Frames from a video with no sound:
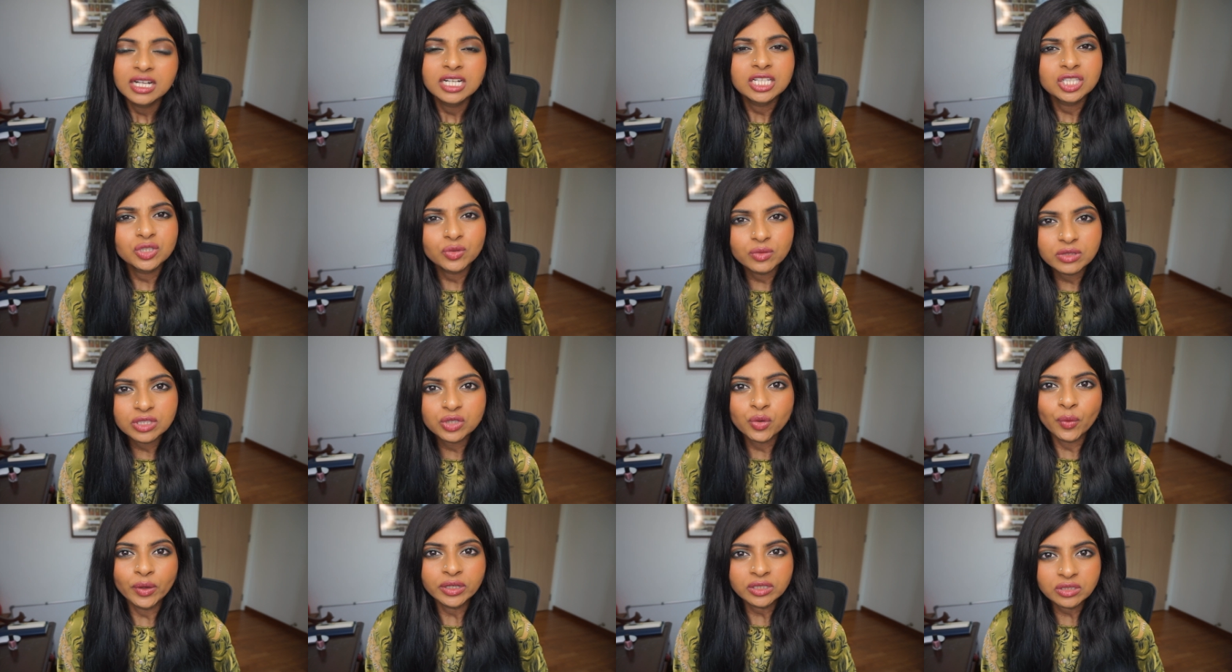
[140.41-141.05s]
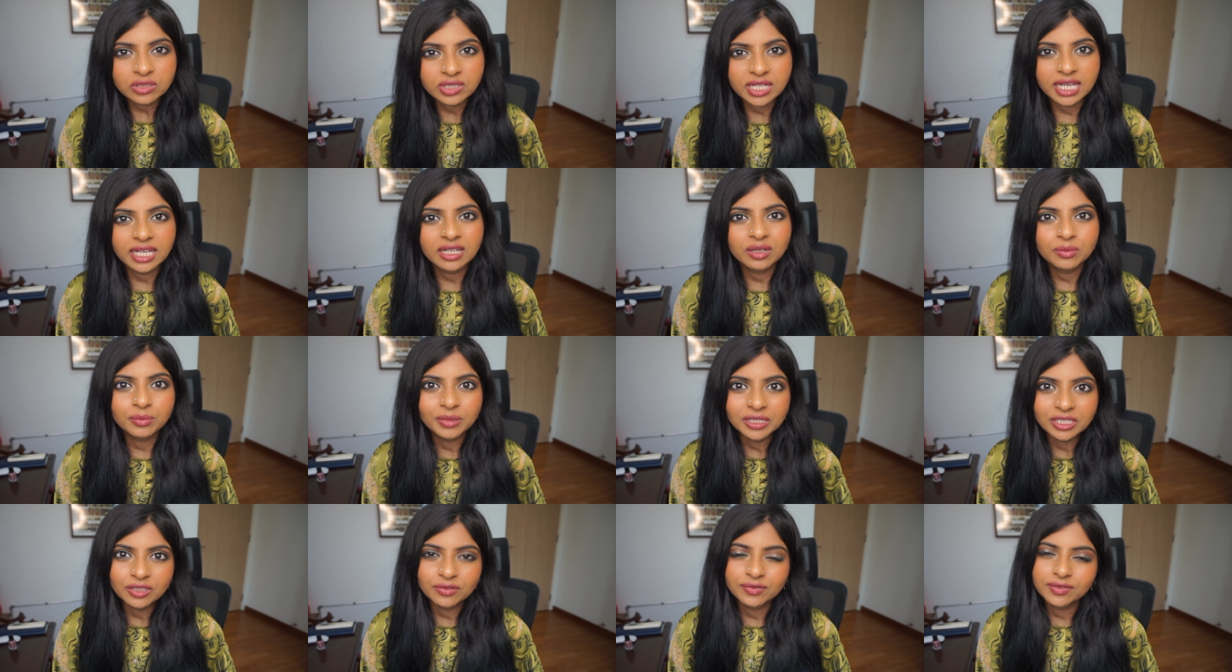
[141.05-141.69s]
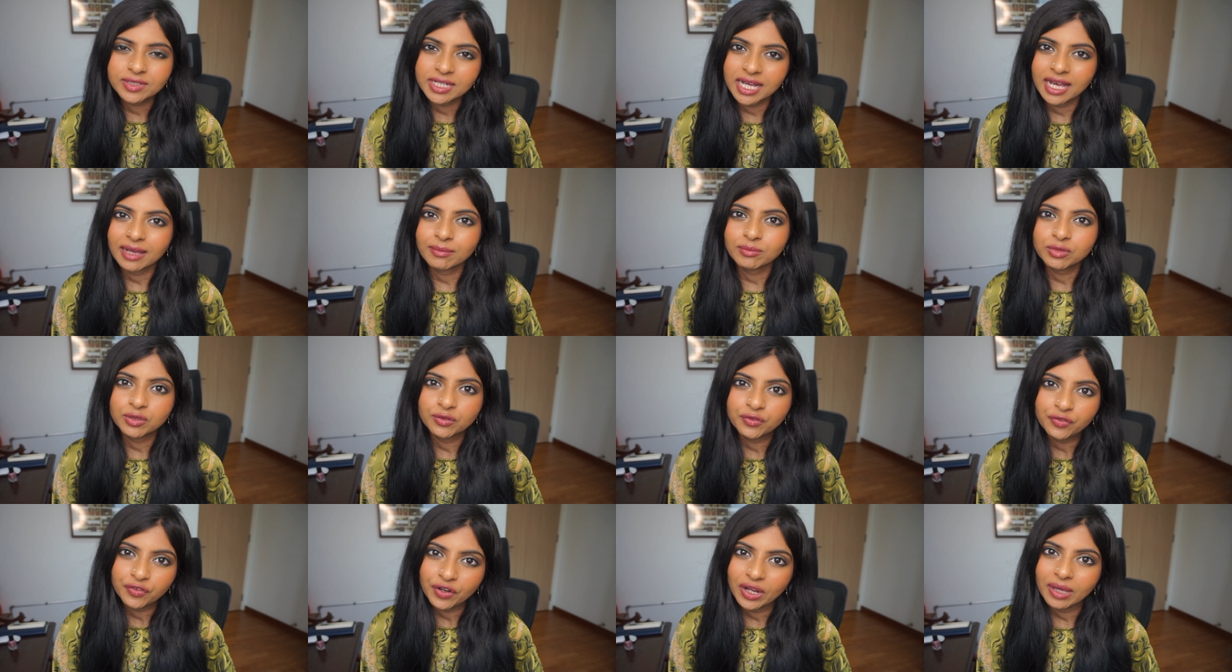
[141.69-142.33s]
So it's going to take a bit of time
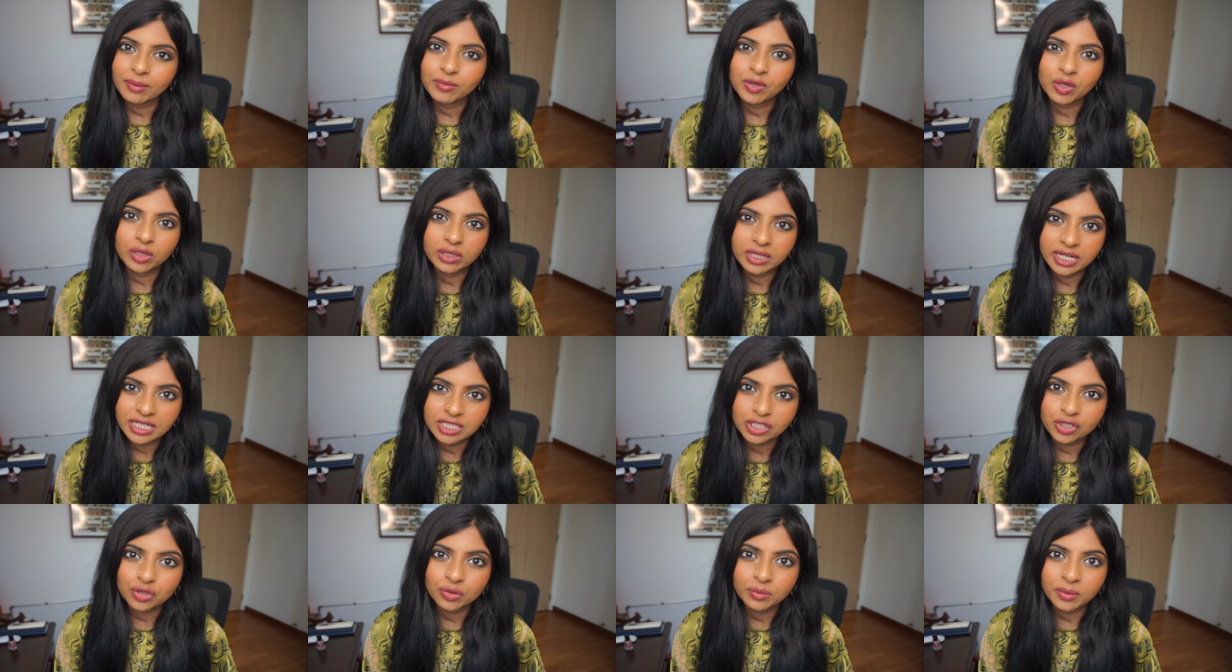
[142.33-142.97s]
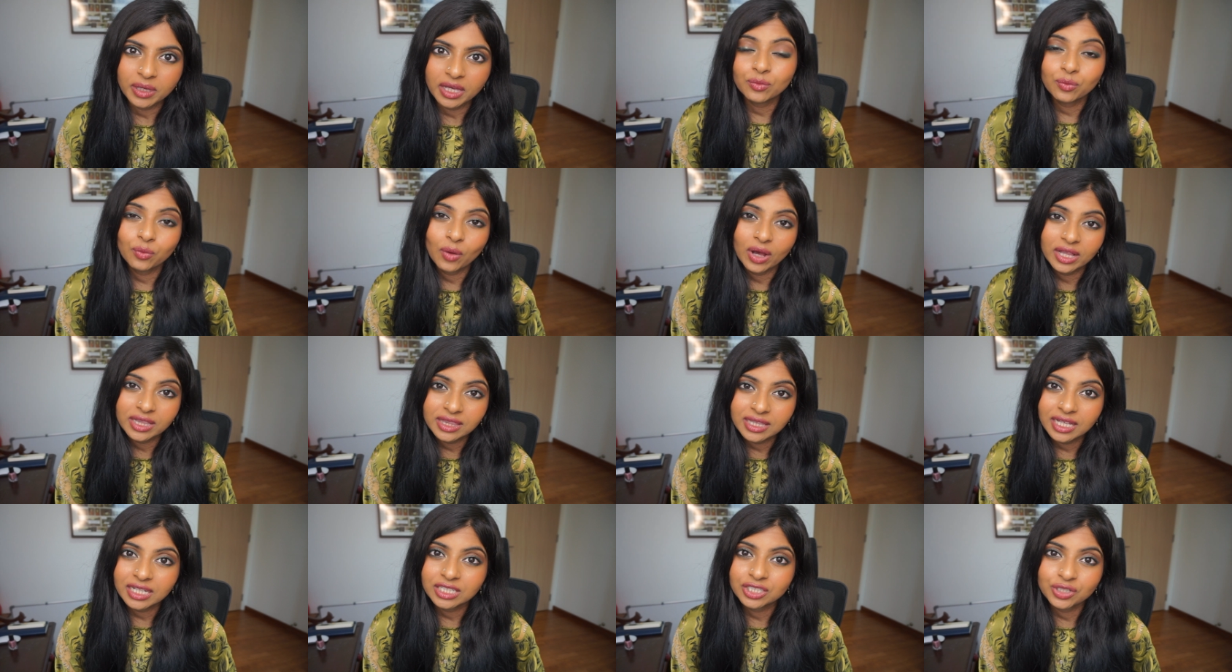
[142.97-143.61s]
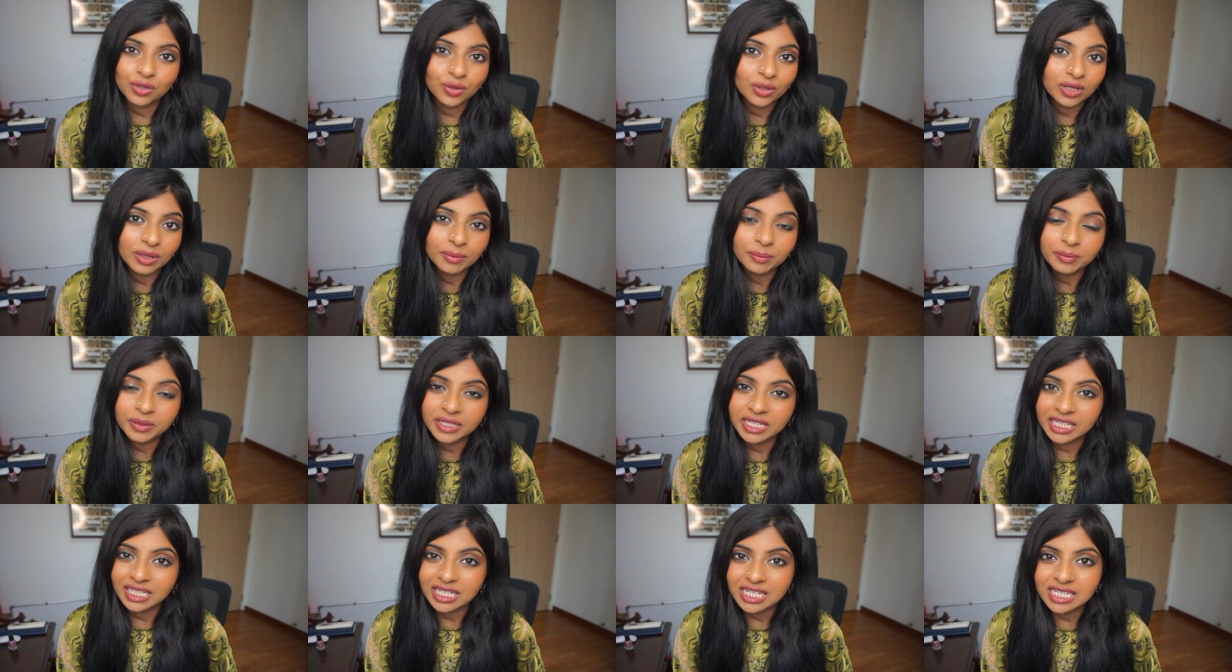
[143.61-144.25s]
to frame your resume, one that you're
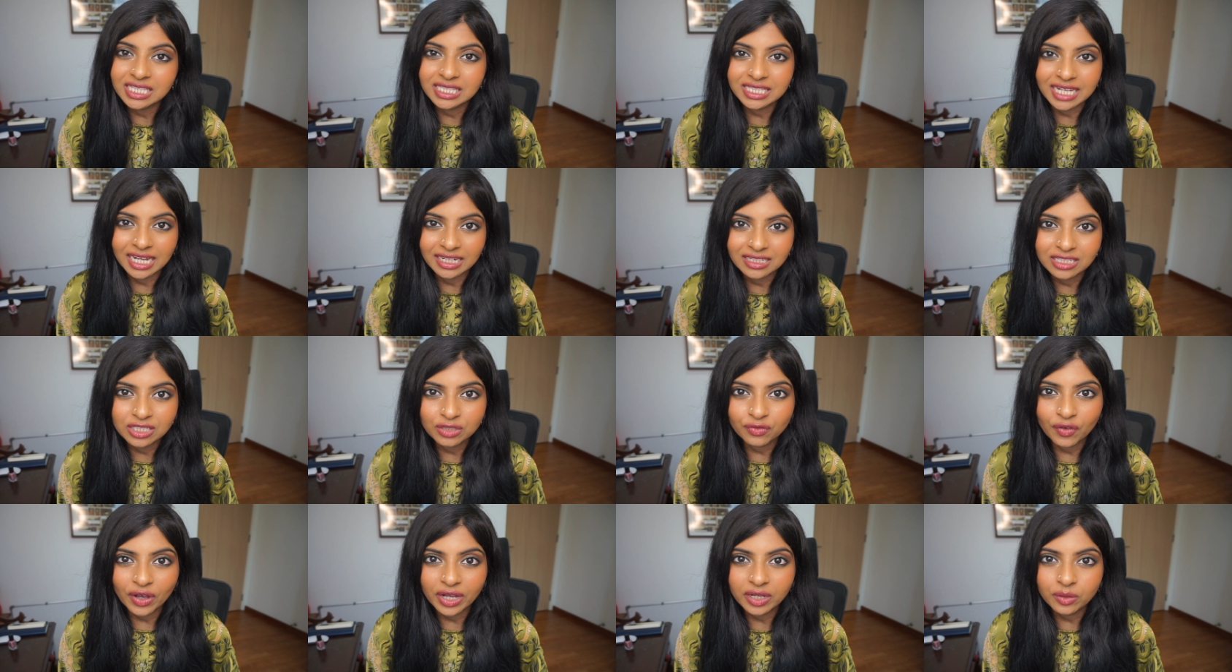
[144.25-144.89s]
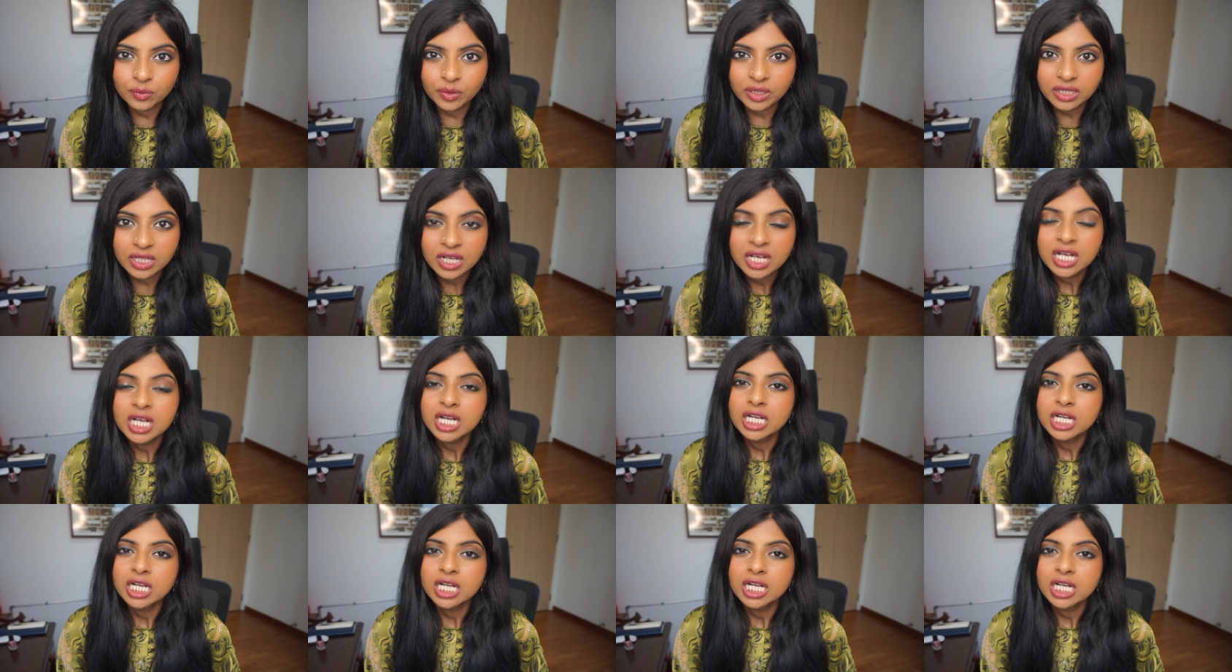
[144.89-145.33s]
completely satisfied with.